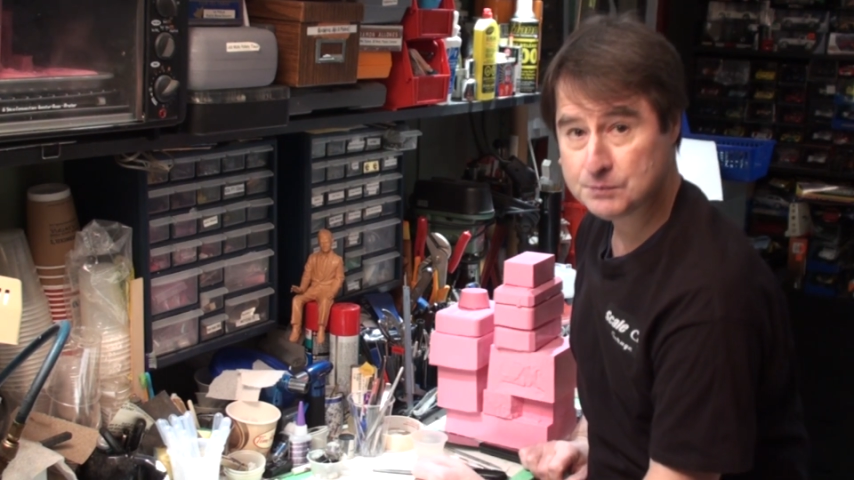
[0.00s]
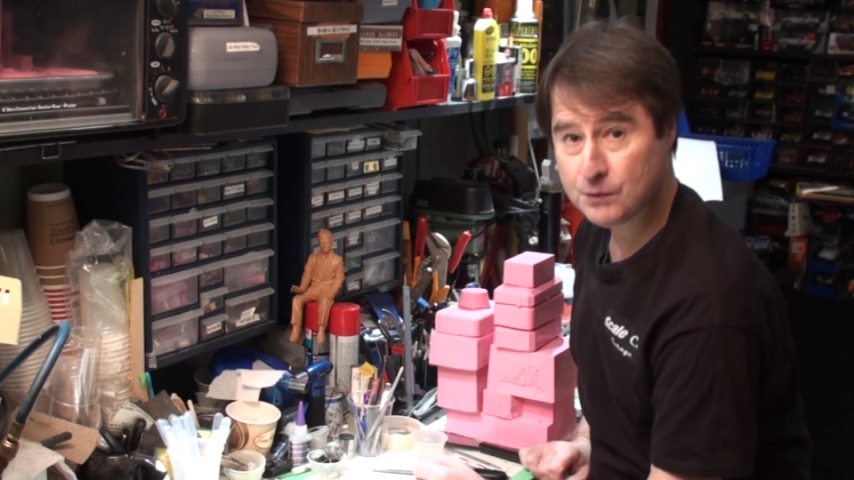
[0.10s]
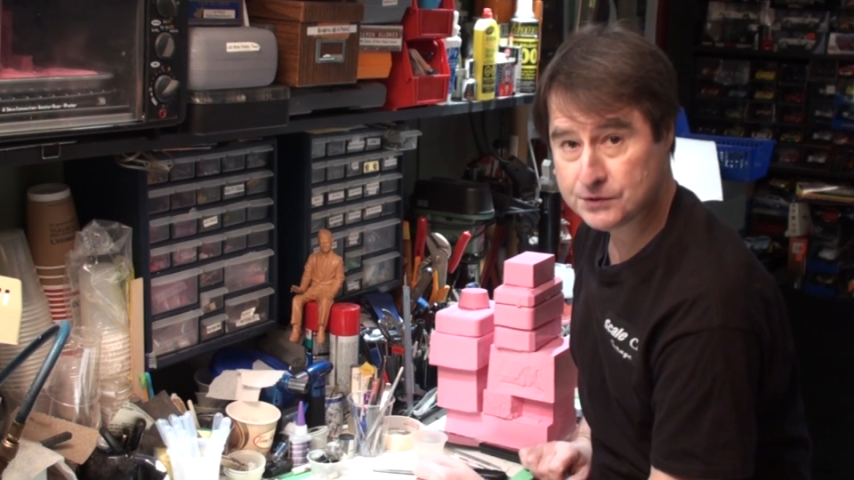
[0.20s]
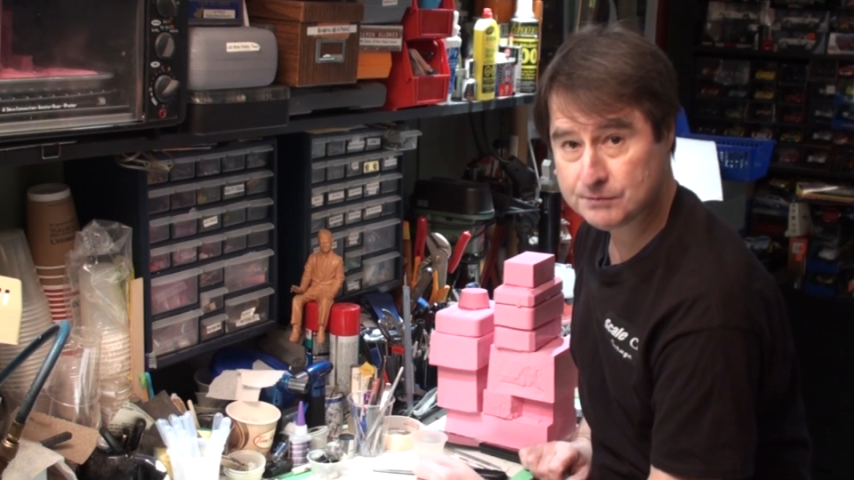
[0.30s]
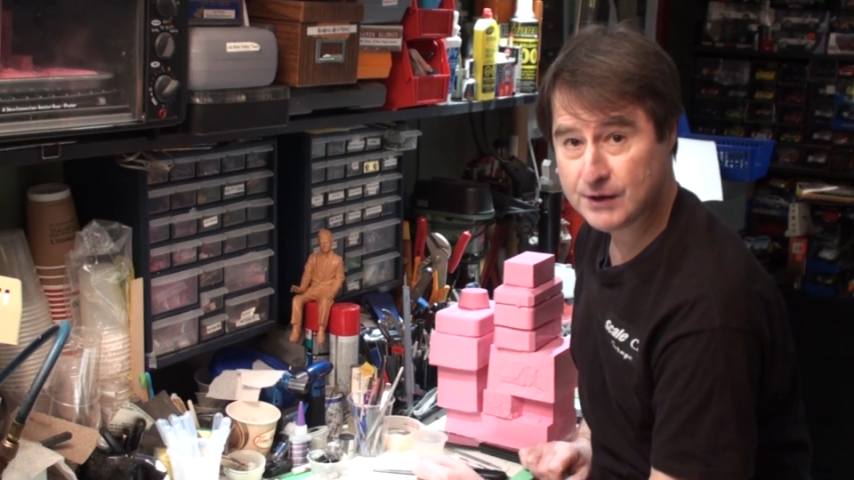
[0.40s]

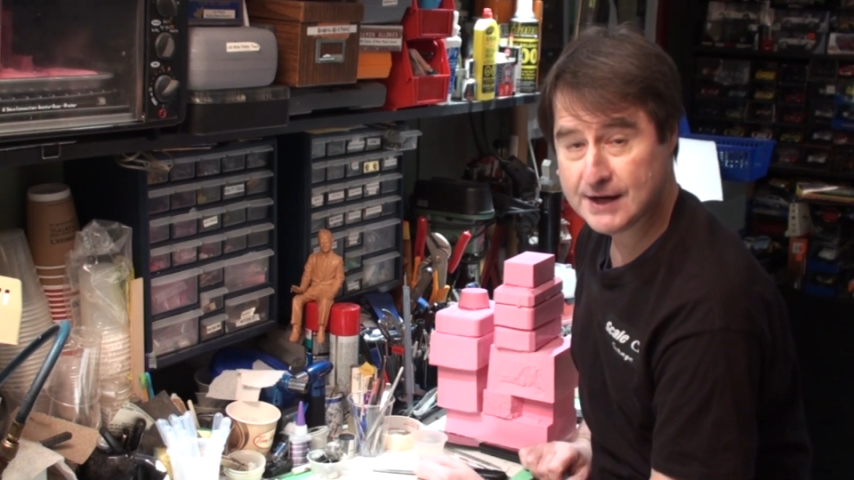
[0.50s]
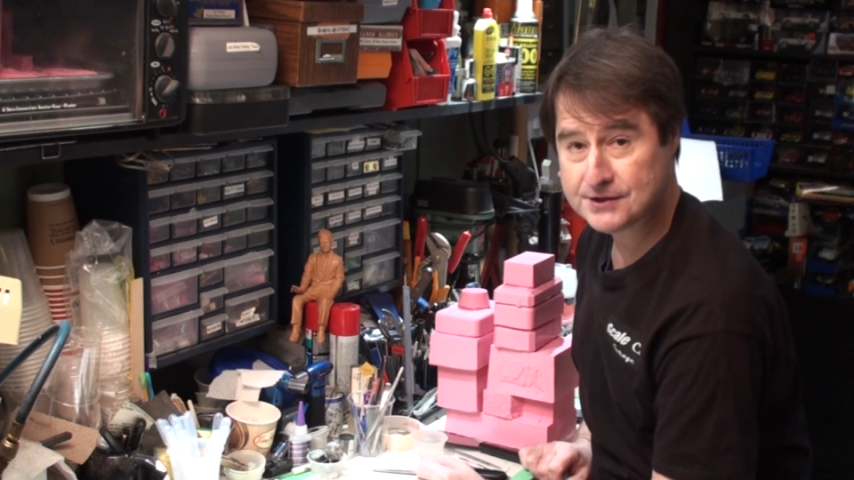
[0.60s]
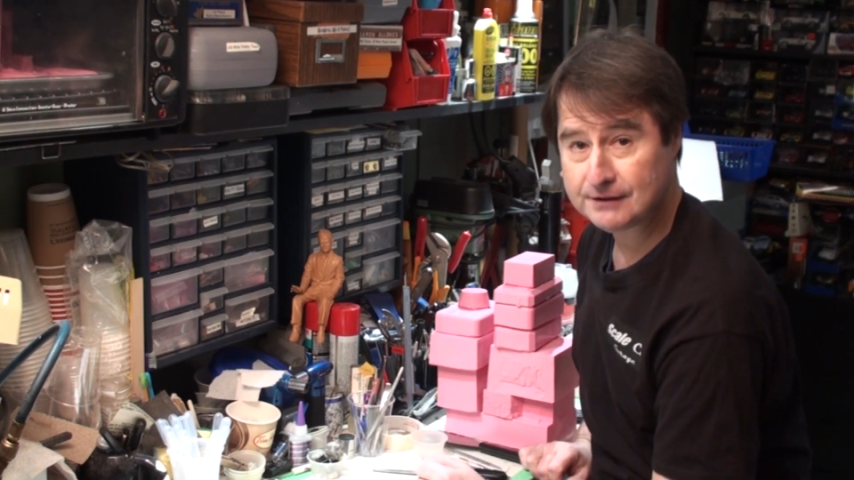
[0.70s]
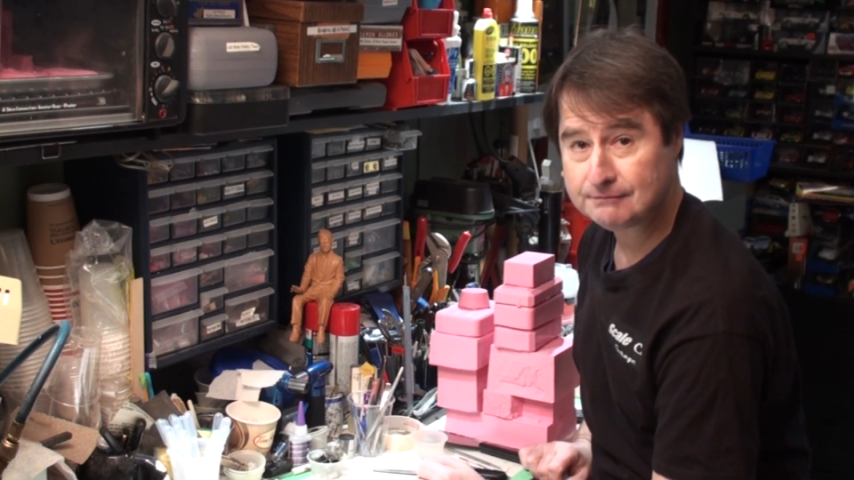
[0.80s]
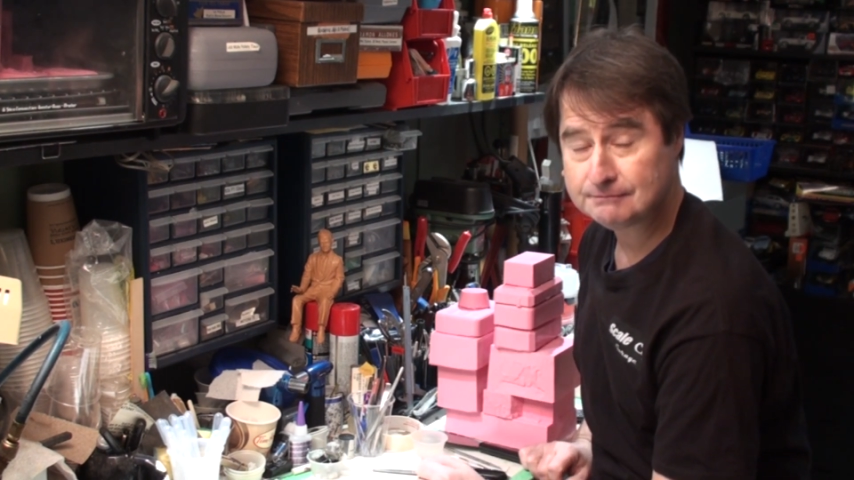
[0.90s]
pour some
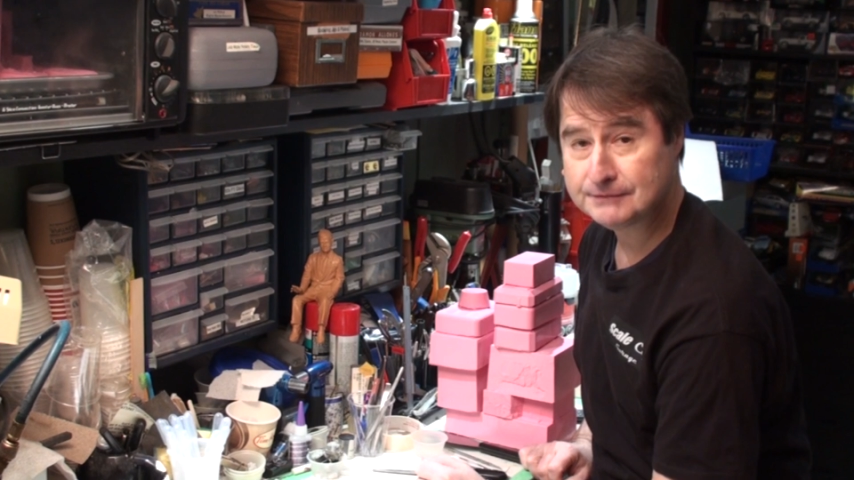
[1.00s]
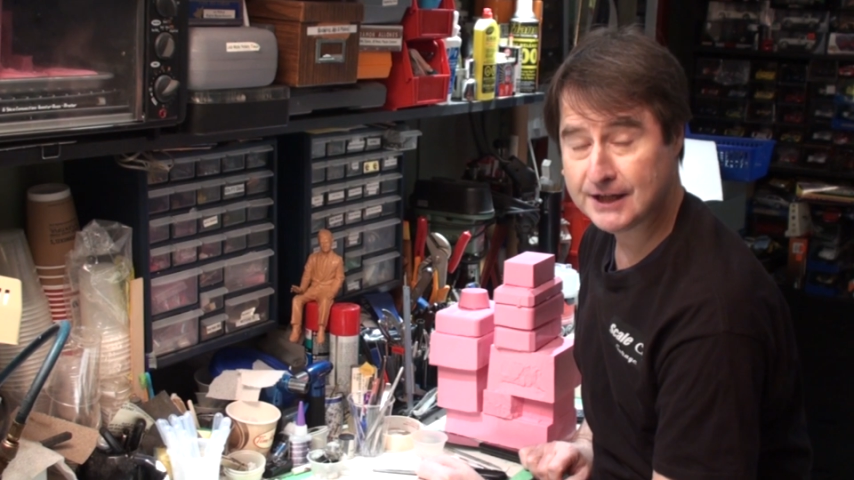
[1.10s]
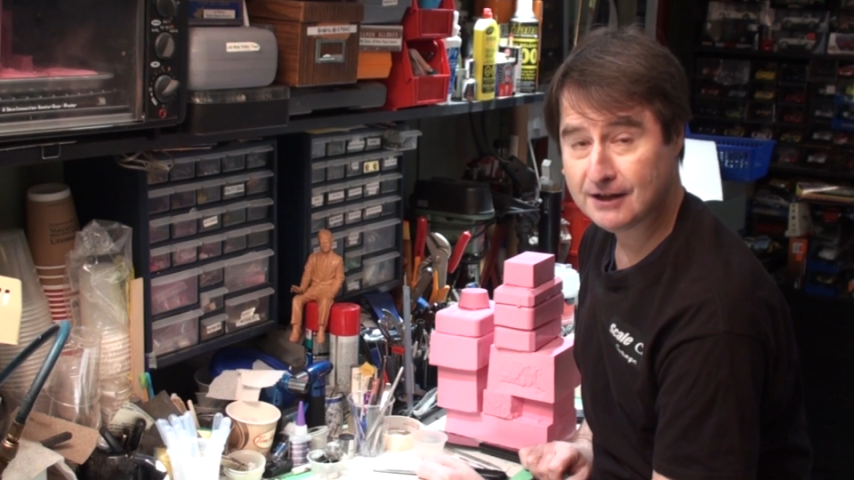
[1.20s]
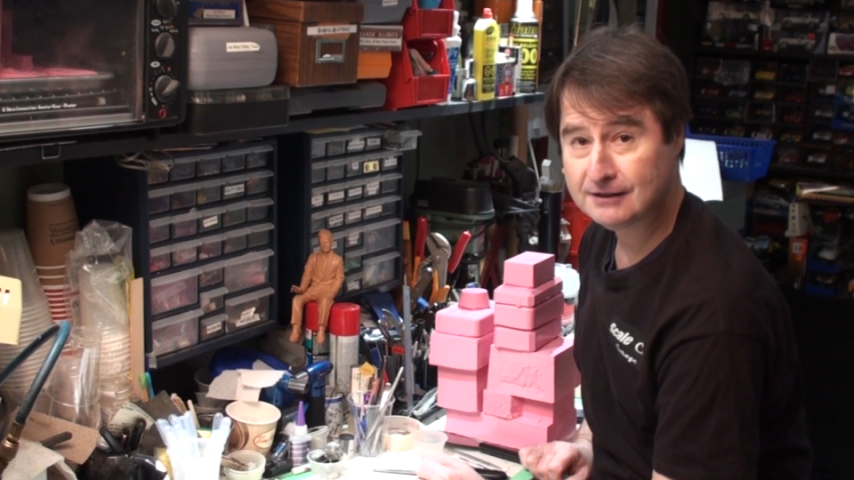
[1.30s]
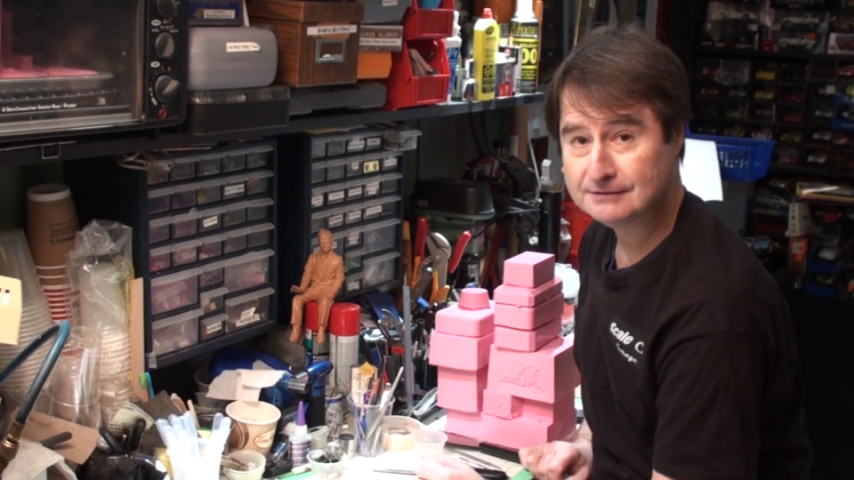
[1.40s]
resin
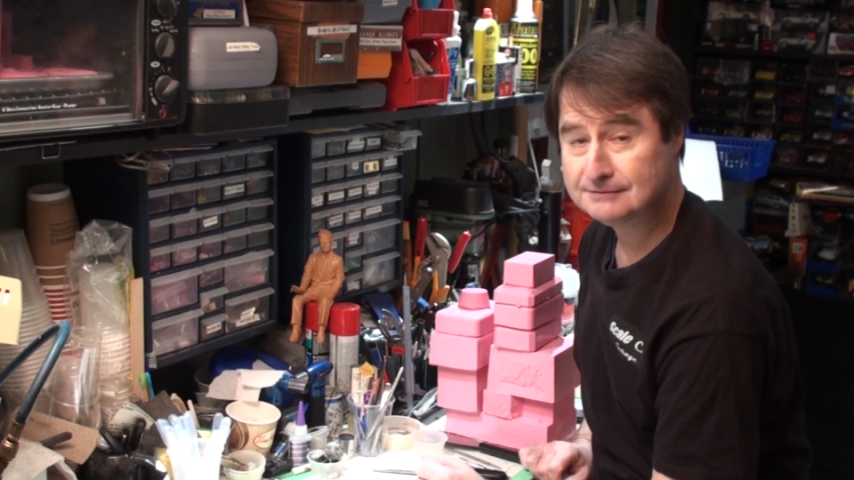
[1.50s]
here